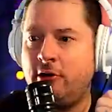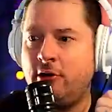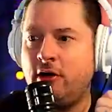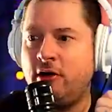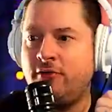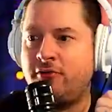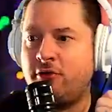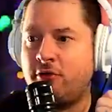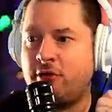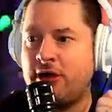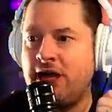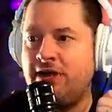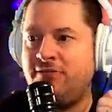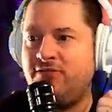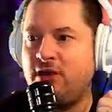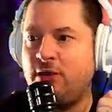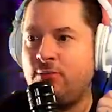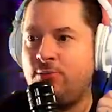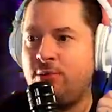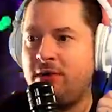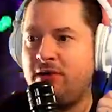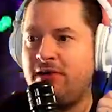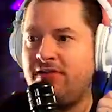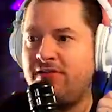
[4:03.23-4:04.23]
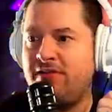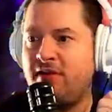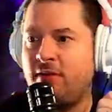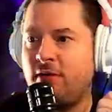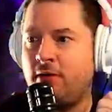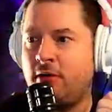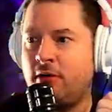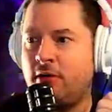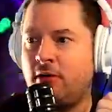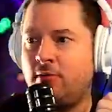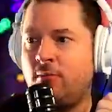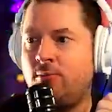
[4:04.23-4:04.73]
of crafting based
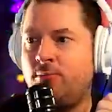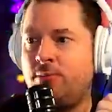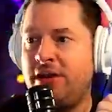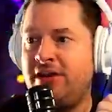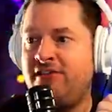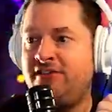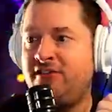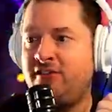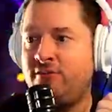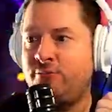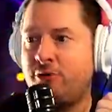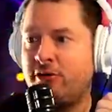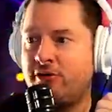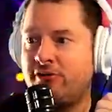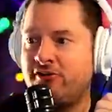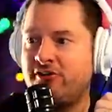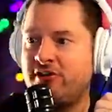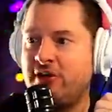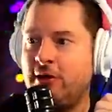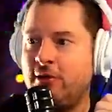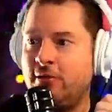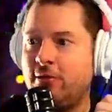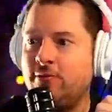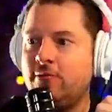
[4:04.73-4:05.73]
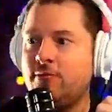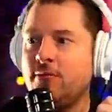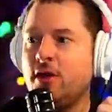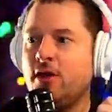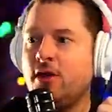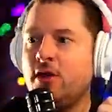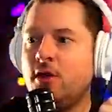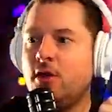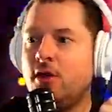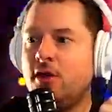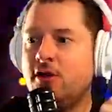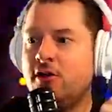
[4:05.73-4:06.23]
on bases per skill.
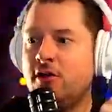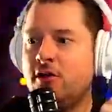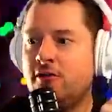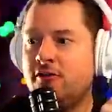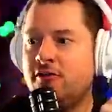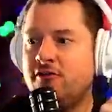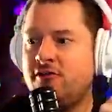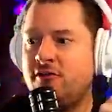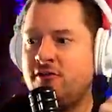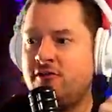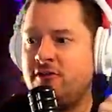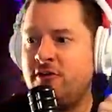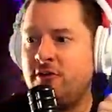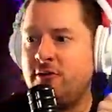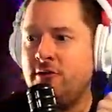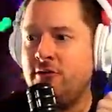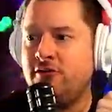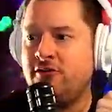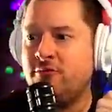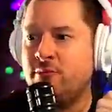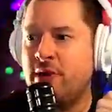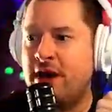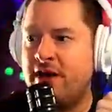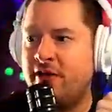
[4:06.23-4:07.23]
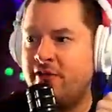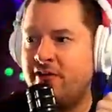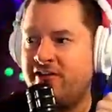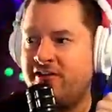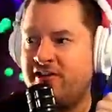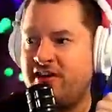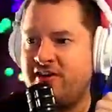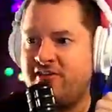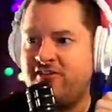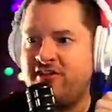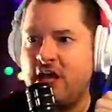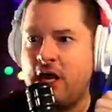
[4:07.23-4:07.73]
To use metal as an
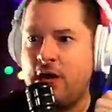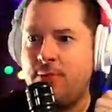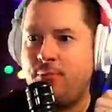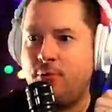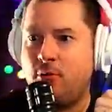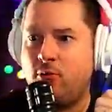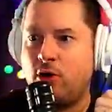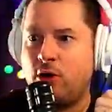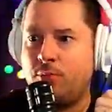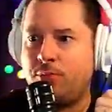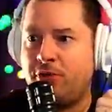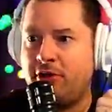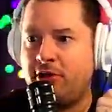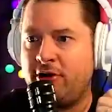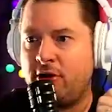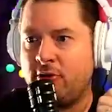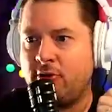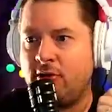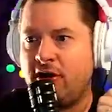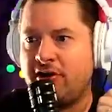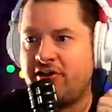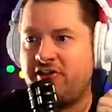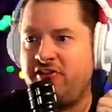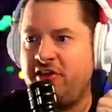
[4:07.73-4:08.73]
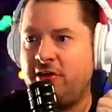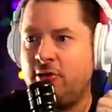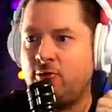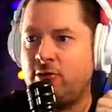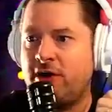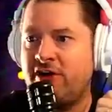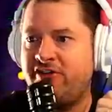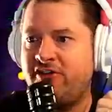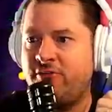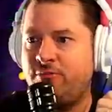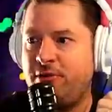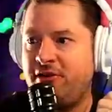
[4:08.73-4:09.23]
example, when a player unlocks steel
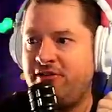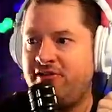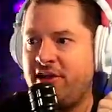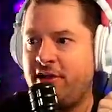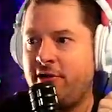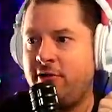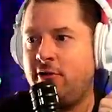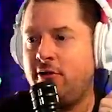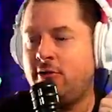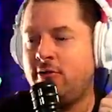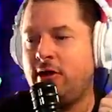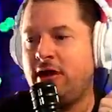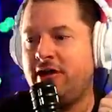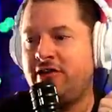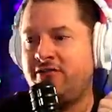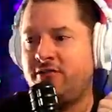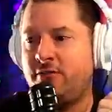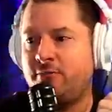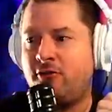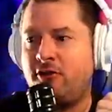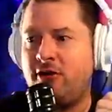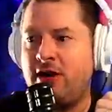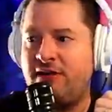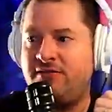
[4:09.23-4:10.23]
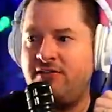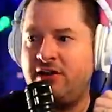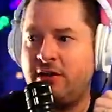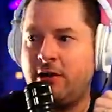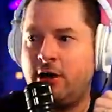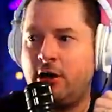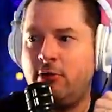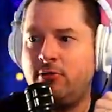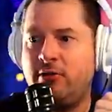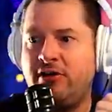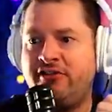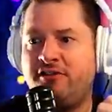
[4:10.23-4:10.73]
recipes, they earn less from crafting
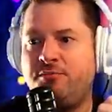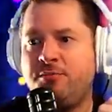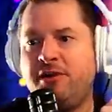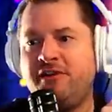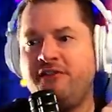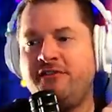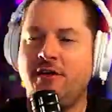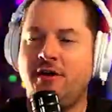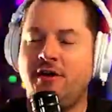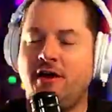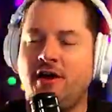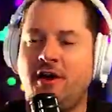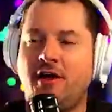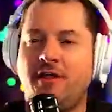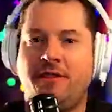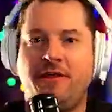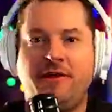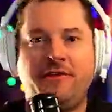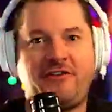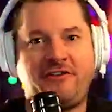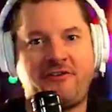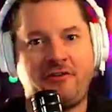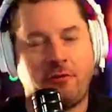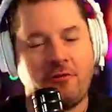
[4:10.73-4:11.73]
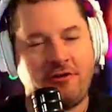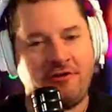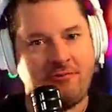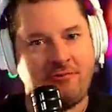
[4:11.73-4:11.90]
iron recipes. This sort of